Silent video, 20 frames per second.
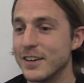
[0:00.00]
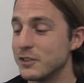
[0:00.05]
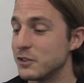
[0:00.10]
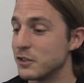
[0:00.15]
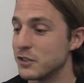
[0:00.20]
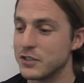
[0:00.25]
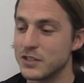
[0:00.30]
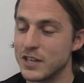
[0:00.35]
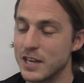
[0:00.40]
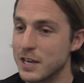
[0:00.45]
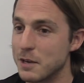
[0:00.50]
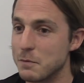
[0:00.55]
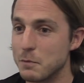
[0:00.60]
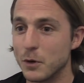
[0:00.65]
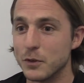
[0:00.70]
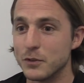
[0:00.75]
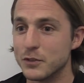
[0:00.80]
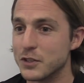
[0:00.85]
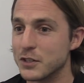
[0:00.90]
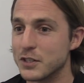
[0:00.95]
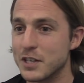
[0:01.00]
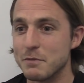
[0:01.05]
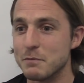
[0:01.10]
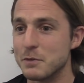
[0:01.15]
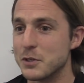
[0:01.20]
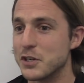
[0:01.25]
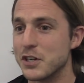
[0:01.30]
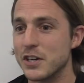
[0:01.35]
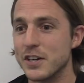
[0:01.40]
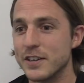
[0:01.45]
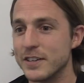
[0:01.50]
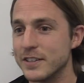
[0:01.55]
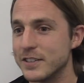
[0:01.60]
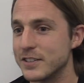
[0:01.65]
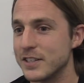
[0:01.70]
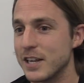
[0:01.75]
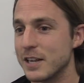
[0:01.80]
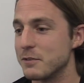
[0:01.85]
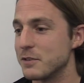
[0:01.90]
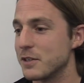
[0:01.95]
I'll just stick him on, just give him a shirt and
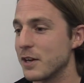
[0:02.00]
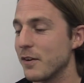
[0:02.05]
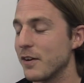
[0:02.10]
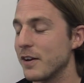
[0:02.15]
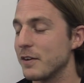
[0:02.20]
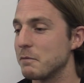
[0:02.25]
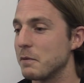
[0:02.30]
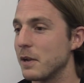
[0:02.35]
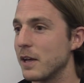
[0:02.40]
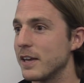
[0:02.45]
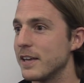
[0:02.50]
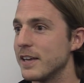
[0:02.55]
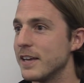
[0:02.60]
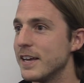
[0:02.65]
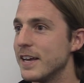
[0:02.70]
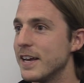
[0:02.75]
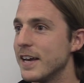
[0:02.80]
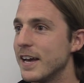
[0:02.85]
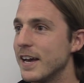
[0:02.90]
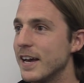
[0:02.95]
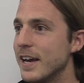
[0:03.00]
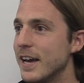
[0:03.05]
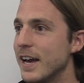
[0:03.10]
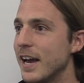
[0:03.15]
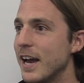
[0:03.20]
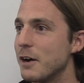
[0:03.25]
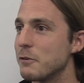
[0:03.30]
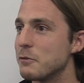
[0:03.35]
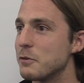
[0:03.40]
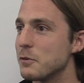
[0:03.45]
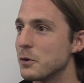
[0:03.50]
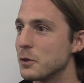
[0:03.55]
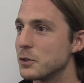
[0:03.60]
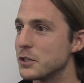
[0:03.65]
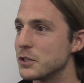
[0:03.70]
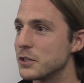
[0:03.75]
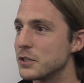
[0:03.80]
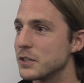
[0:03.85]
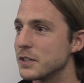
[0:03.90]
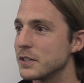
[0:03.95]
tell him to go out and play. Alfred
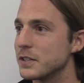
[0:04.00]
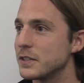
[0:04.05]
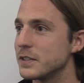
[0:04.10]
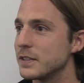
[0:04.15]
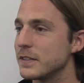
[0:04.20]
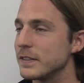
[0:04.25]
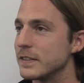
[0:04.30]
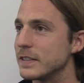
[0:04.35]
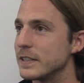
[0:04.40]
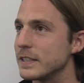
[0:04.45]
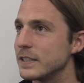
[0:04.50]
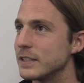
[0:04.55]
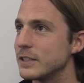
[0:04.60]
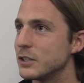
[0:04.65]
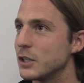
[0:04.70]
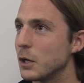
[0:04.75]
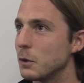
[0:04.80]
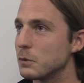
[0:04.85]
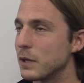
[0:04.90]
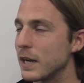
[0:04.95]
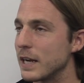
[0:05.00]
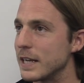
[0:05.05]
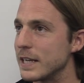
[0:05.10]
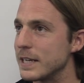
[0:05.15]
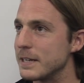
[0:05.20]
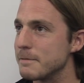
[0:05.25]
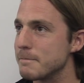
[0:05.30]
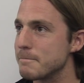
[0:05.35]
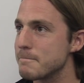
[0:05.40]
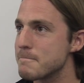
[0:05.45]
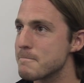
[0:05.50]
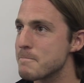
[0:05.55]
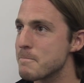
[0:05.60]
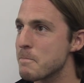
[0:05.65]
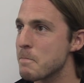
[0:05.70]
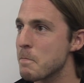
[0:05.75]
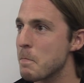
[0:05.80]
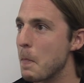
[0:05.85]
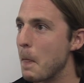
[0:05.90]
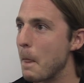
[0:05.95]
Rogers, Joel Daly.
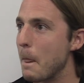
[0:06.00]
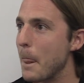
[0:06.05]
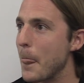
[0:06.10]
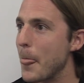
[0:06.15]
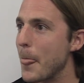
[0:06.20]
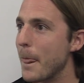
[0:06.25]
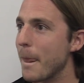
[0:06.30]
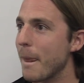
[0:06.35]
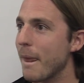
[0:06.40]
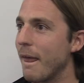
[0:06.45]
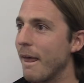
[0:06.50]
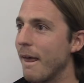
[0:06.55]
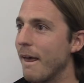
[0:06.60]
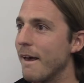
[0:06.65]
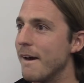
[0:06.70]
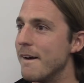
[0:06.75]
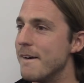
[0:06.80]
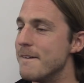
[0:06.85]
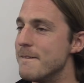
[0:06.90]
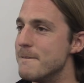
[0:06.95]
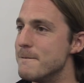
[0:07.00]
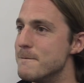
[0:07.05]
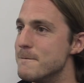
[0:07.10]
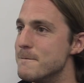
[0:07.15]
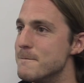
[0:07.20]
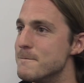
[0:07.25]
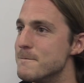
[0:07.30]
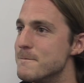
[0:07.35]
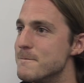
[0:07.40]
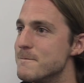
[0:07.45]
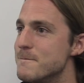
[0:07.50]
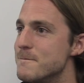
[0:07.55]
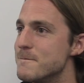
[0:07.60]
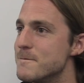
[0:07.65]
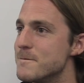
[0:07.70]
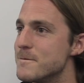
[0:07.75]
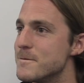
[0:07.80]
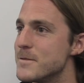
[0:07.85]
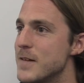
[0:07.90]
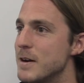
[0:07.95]
Have
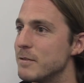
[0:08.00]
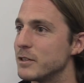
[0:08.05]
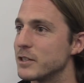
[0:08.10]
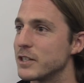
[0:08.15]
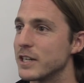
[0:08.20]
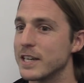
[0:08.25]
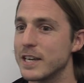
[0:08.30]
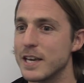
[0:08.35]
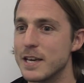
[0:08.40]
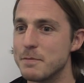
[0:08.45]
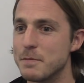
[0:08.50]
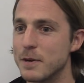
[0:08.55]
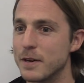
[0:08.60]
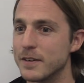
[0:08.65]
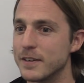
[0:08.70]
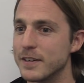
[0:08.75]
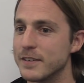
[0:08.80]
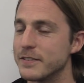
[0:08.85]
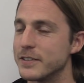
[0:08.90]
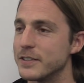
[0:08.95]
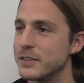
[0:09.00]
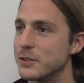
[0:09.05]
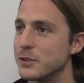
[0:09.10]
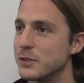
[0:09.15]
I said a keeper? I haven't.